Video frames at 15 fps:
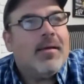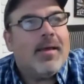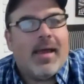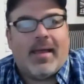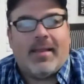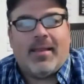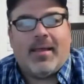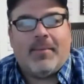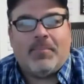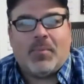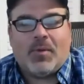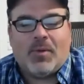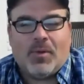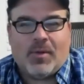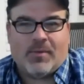And then
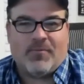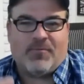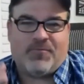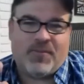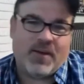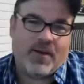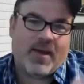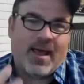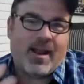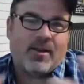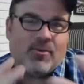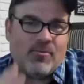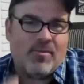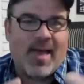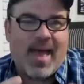you figure out how to
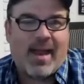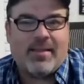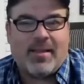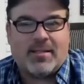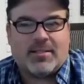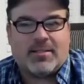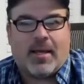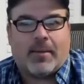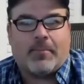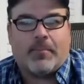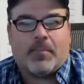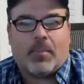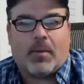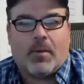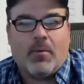do that, and then it's like,
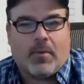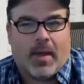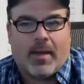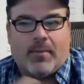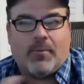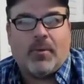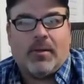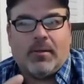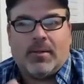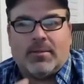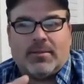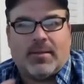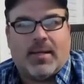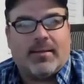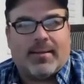okay, well, let's
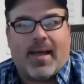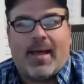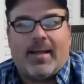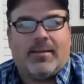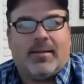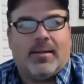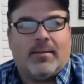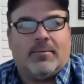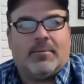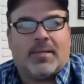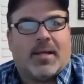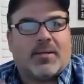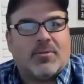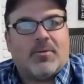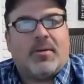take that and take
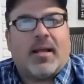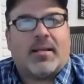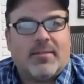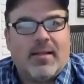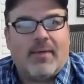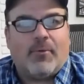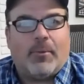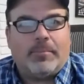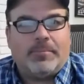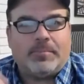it to the next level.